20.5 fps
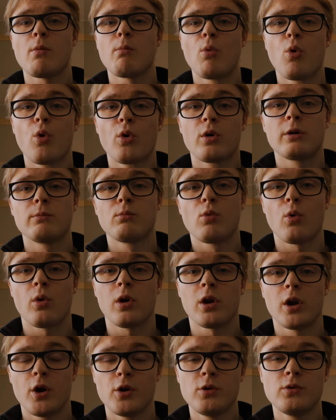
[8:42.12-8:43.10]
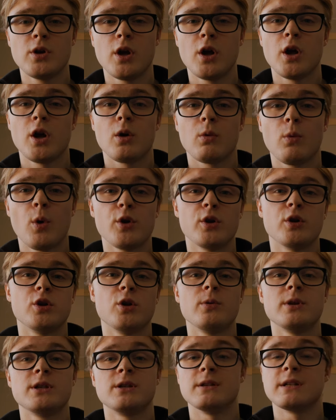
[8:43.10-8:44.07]
more and more load, what you
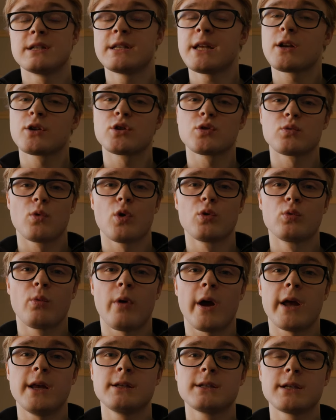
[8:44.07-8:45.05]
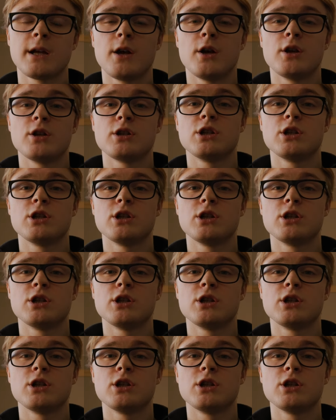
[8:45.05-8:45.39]
do is you stick to one weight,